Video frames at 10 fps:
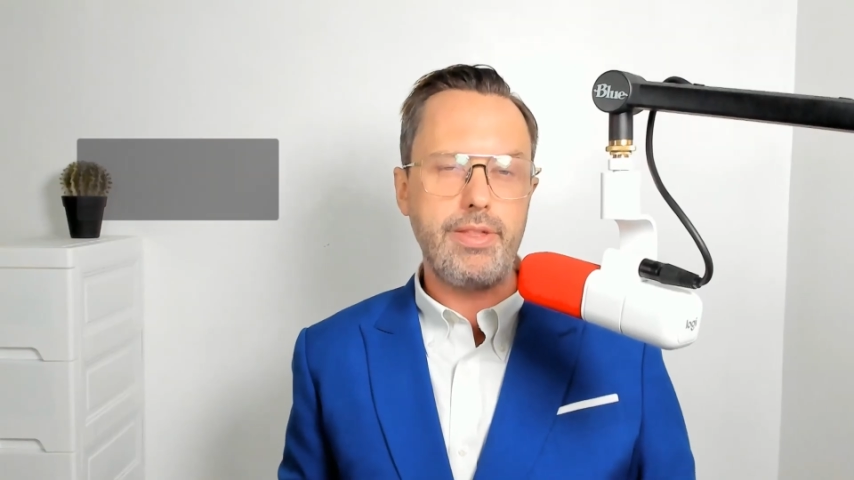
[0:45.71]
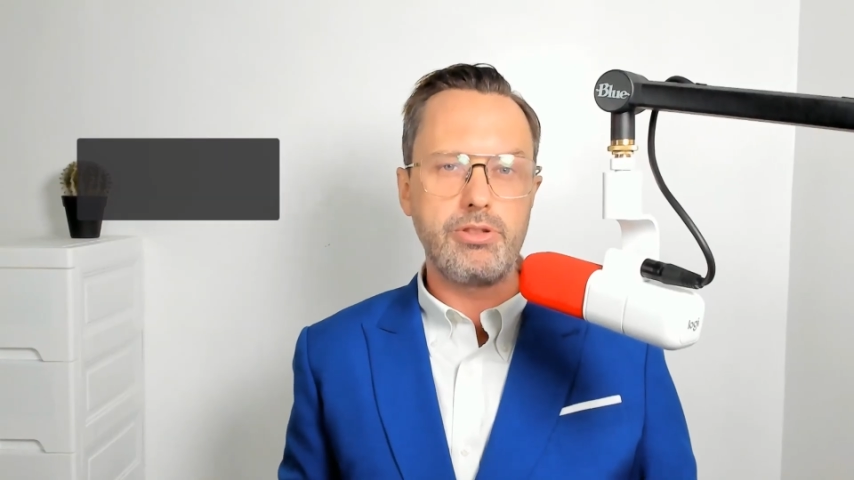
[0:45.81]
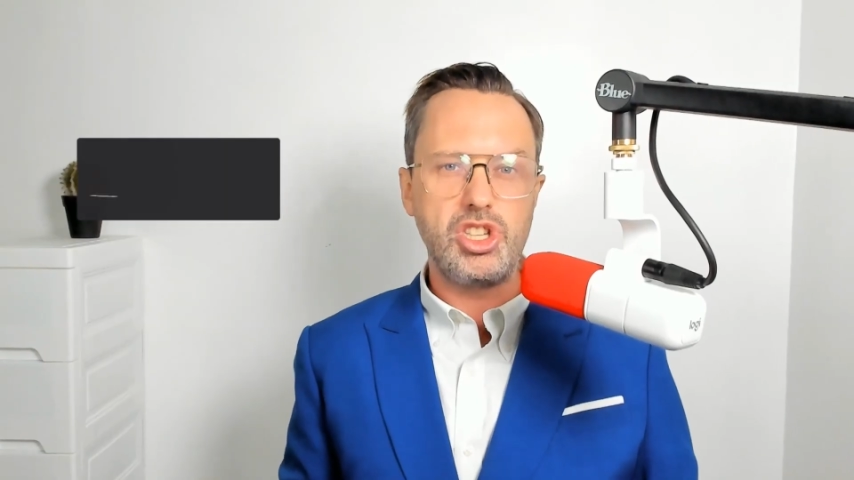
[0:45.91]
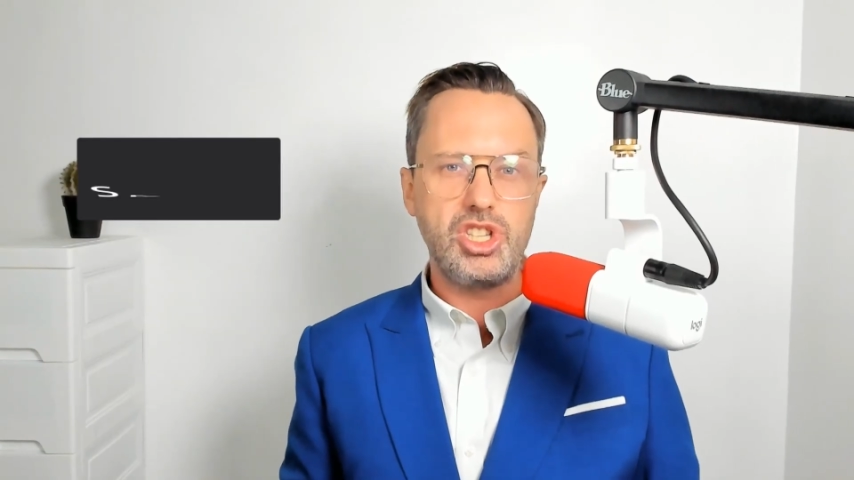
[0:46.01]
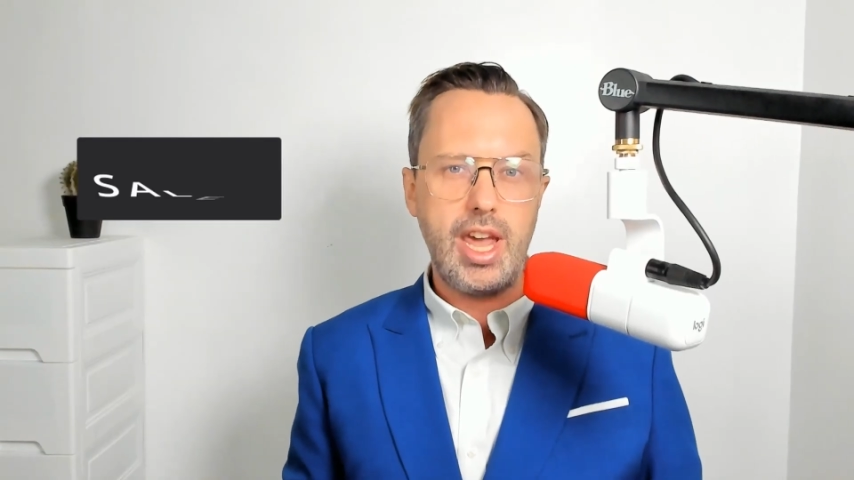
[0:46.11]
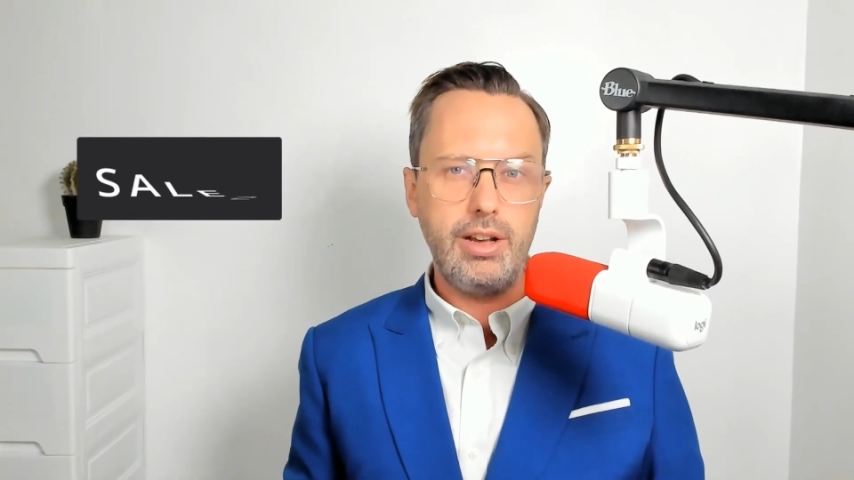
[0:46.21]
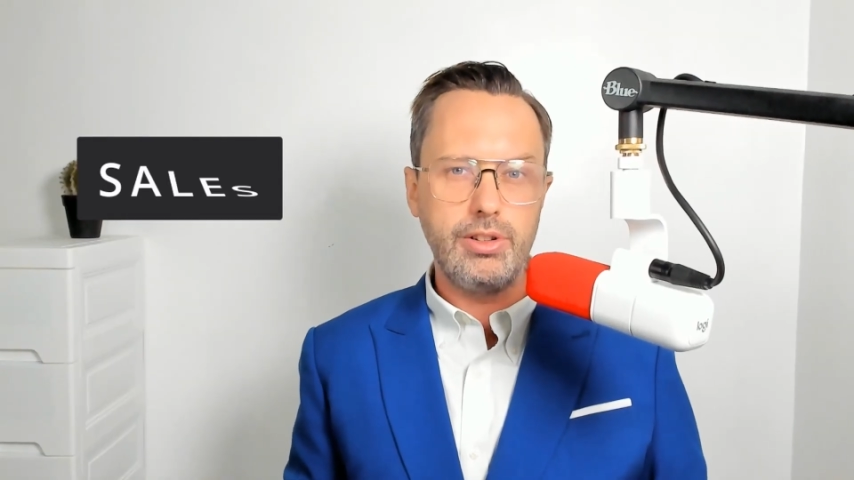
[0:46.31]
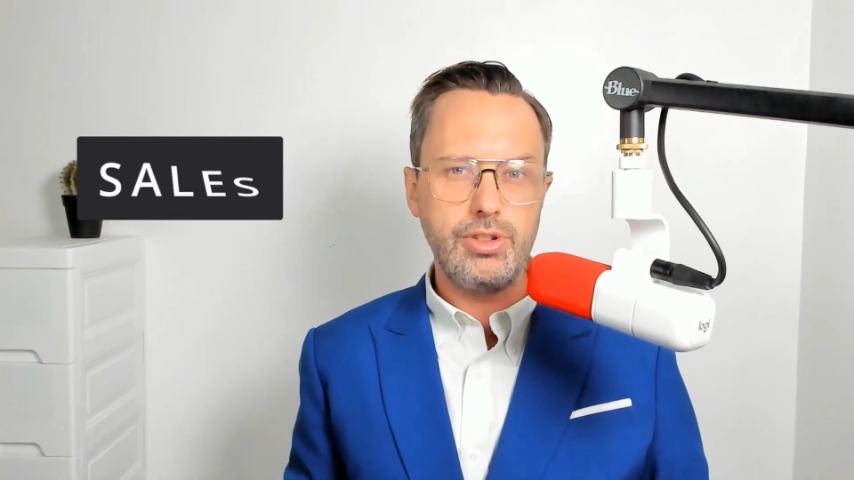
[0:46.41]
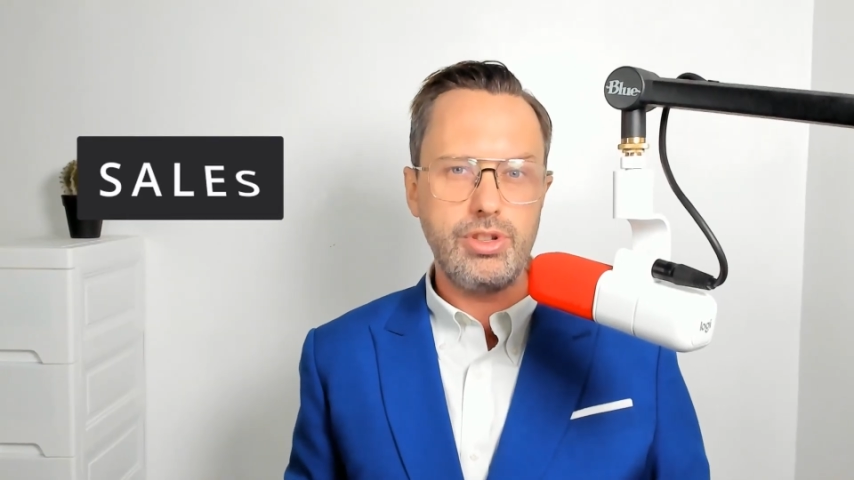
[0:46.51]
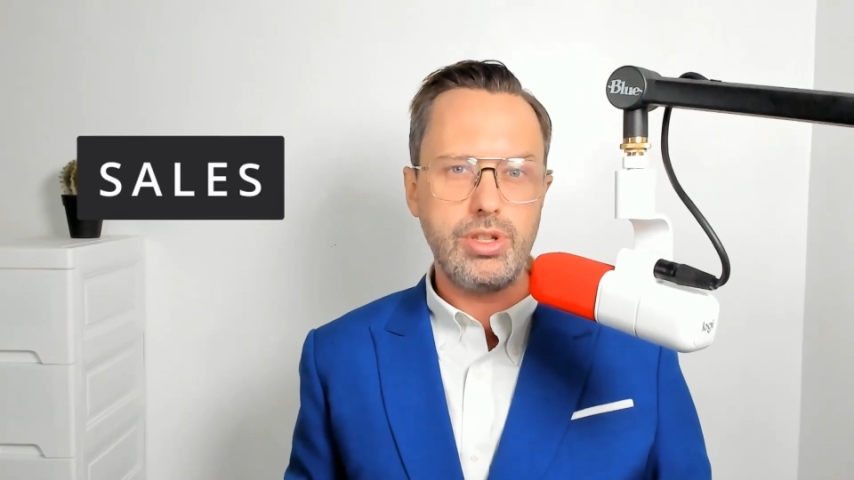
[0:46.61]

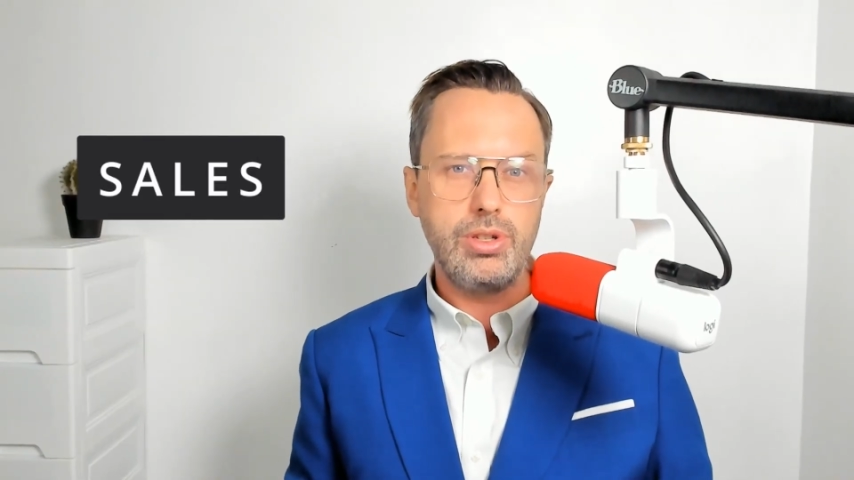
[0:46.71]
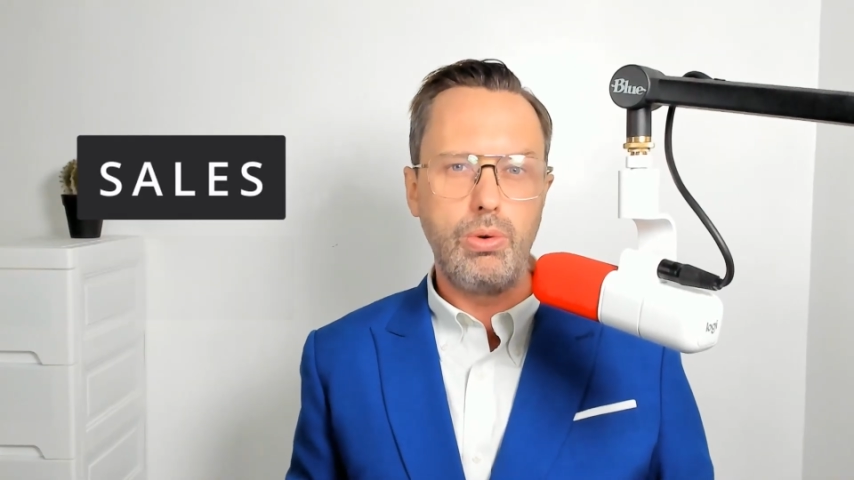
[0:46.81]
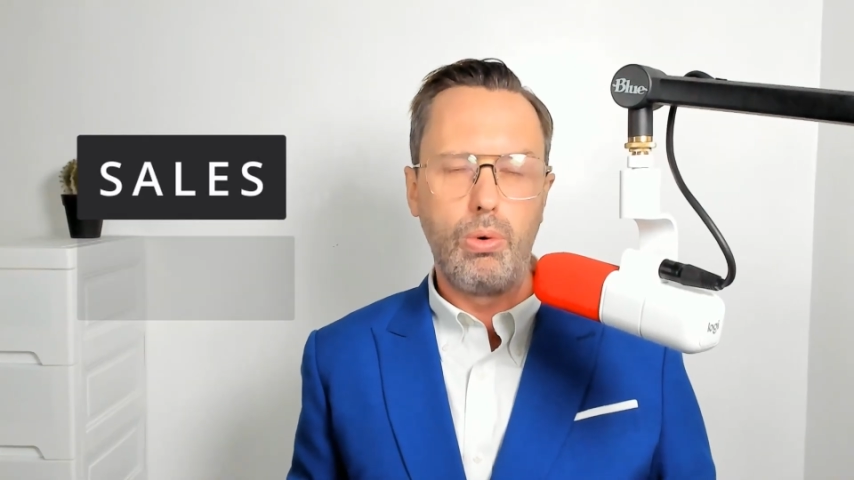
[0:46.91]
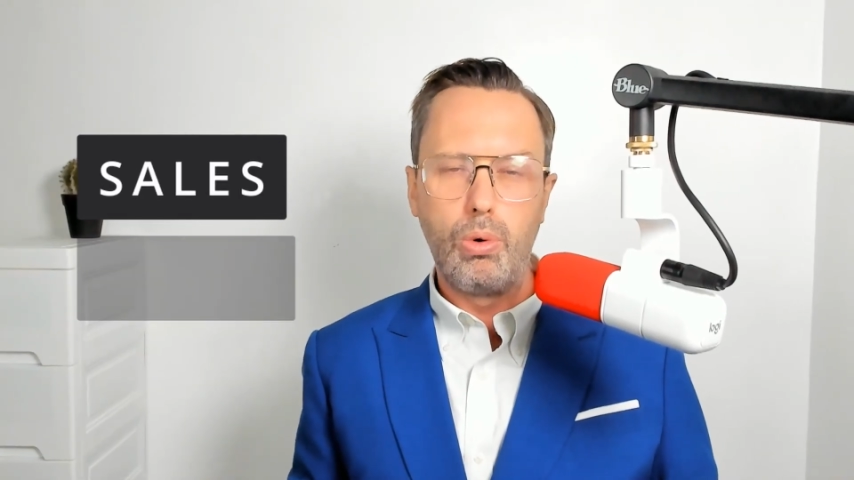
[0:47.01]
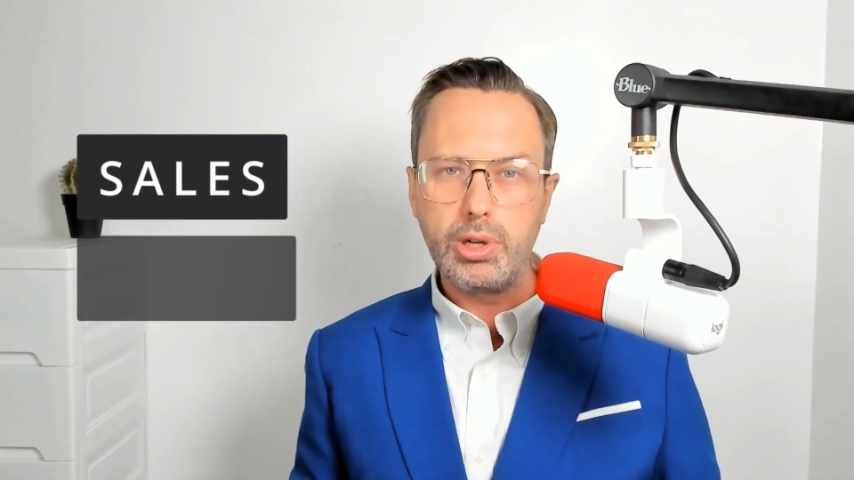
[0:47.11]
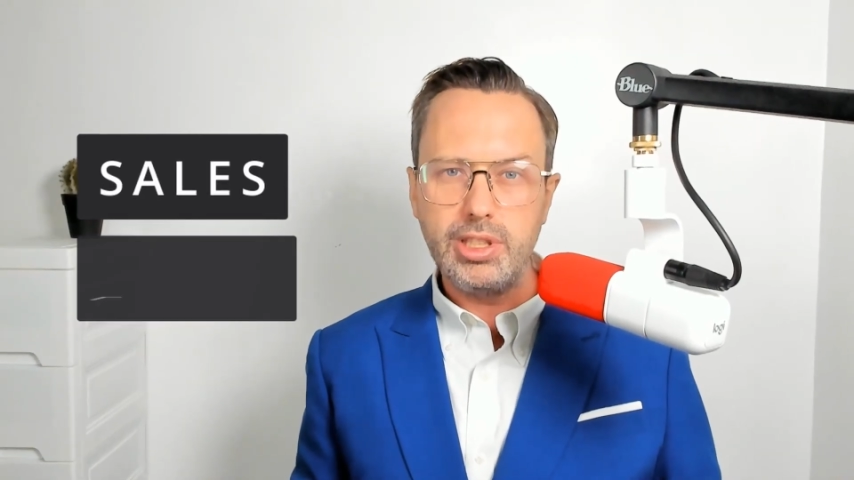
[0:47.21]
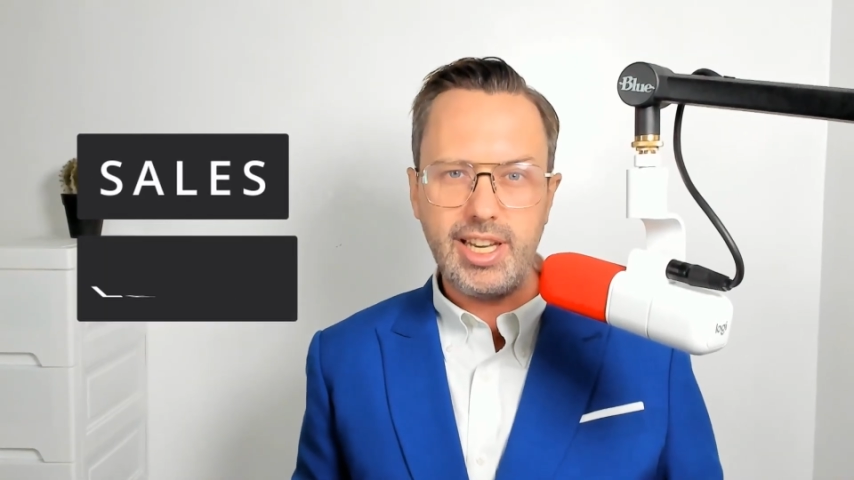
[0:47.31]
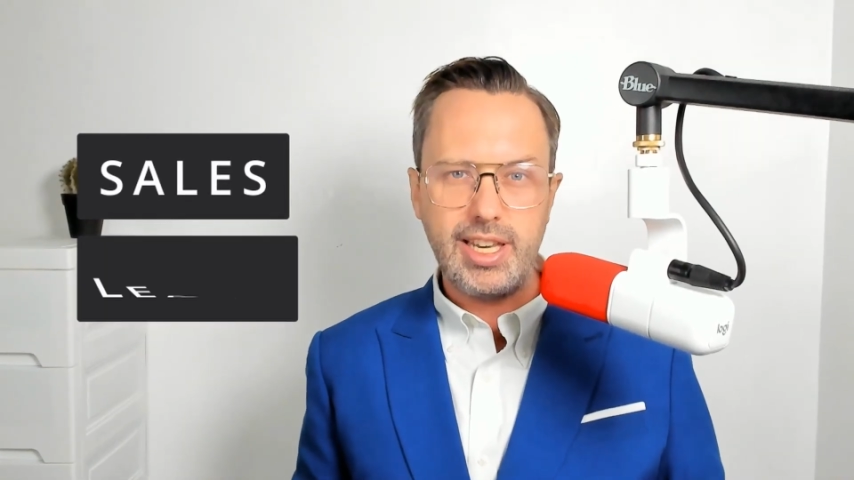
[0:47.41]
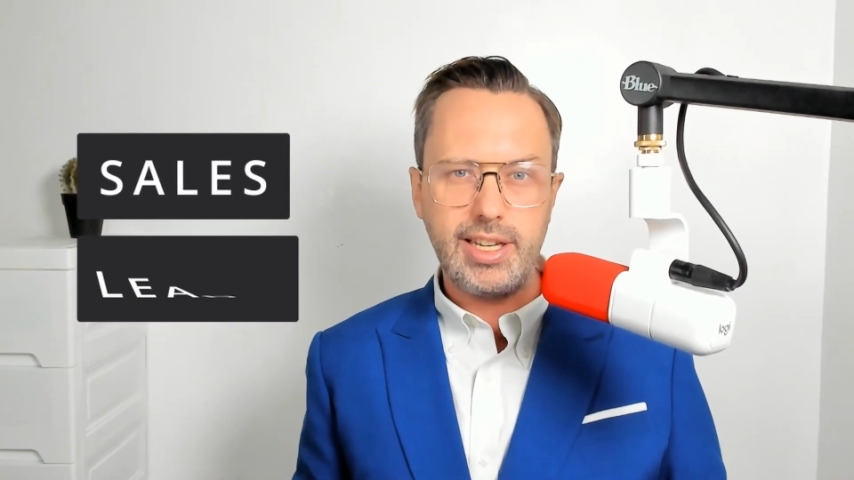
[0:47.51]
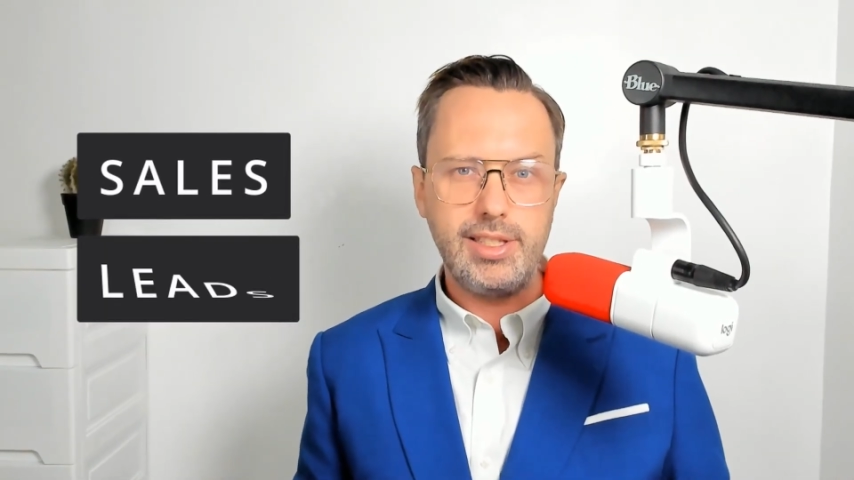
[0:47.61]
sales or
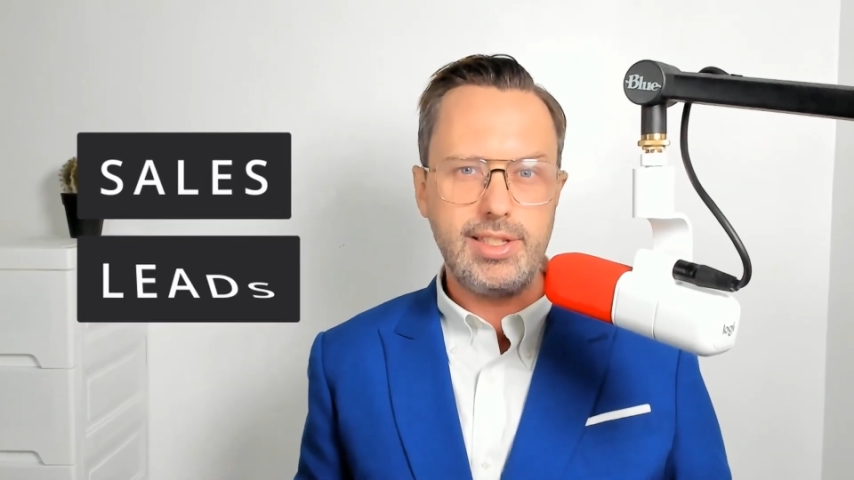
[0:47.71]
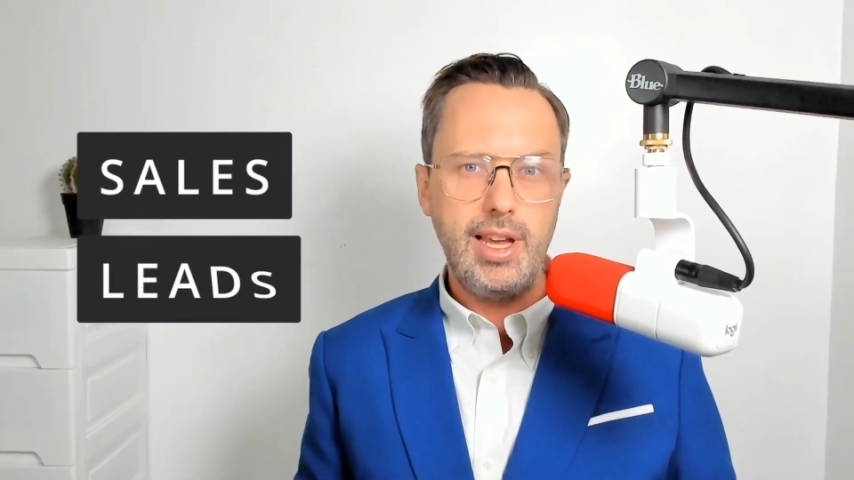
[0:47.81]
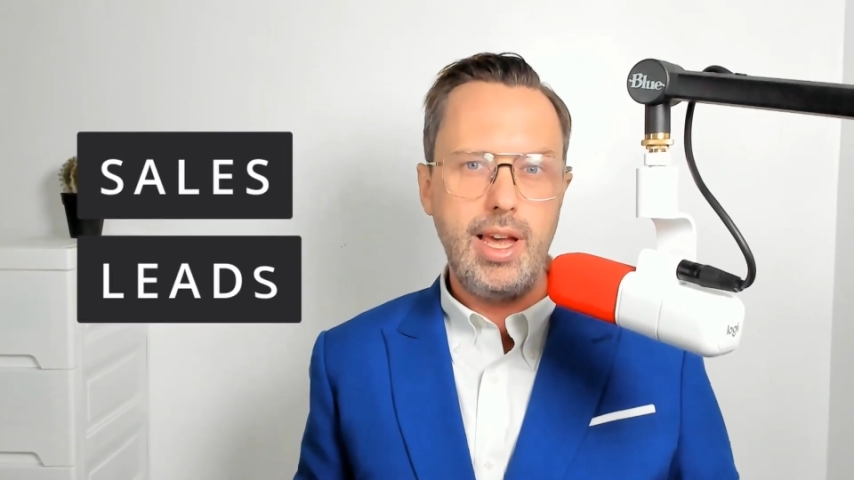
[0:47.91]
leads,